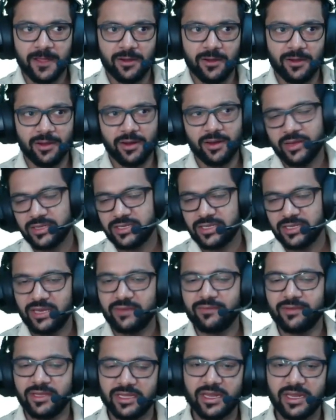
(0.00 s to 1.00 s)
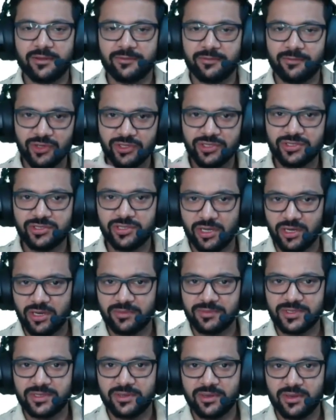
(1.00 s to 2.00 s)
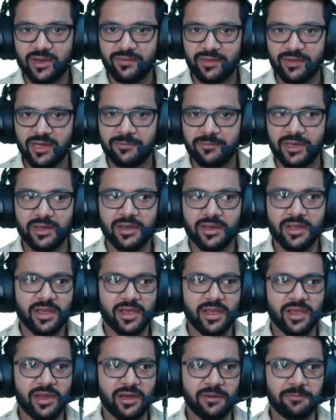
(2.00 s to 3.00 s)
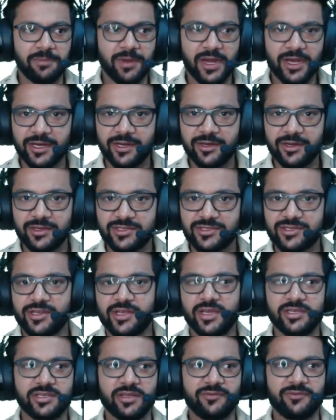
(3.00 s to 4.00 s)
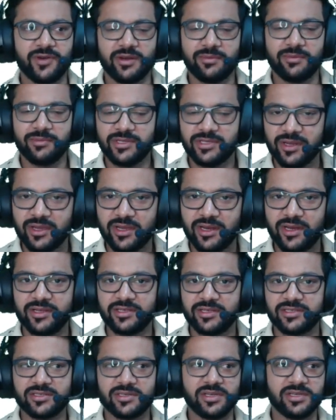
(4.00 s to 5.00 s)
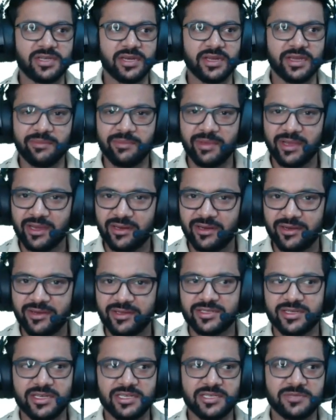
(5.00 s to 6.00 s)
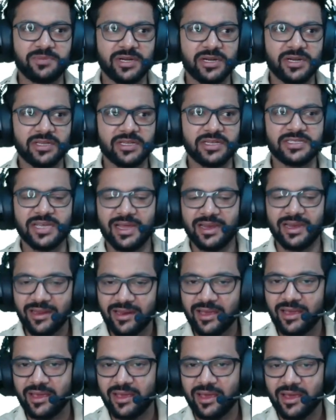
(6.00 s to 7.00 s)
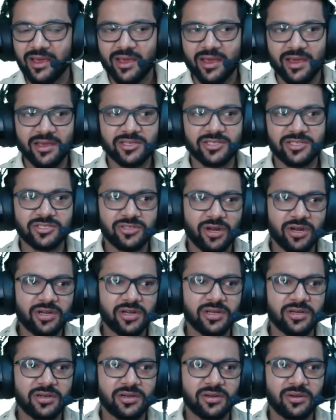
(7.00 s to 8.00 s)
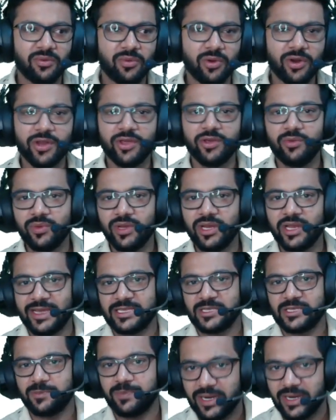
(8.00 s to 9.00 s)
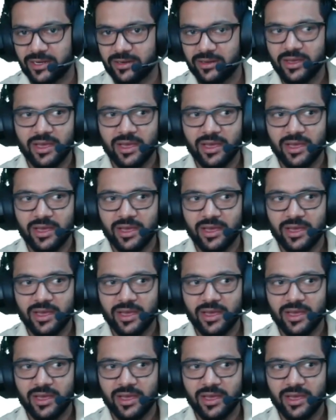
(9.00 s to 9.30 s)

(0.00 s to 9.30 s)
Or you can say, even though there are good jobs available in paint industries, in pharmaceutical industries, in chemical industries, but the salary is not what you will expect.